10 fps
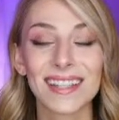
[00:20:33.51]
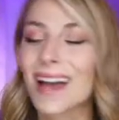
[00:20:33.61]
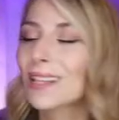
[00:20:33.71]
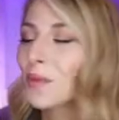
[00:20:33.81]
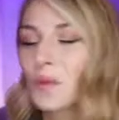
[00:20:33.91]

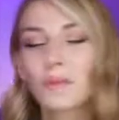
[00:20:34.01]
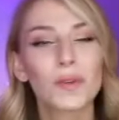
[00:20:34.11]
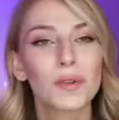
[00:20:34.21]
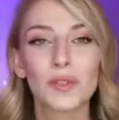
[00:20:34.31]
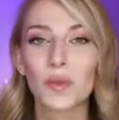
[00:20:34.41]
That's what the
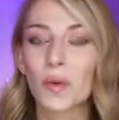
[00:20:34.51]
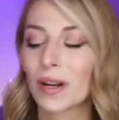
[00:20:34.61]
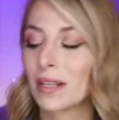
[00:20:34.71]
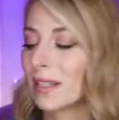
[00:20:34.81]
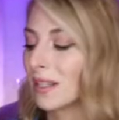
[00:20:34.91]
moon in
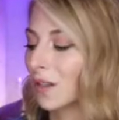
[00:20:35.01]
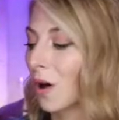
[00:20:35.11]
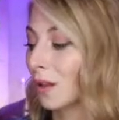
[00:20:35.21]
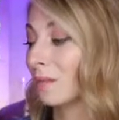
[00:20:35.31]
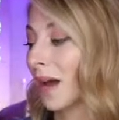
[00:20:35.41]
Taurus is
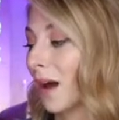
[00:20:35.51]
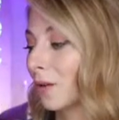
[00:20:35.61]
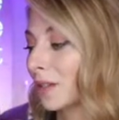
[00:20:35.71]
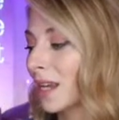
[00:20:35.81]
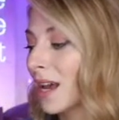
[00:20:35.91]
all
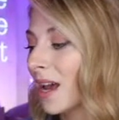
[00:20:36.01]
about.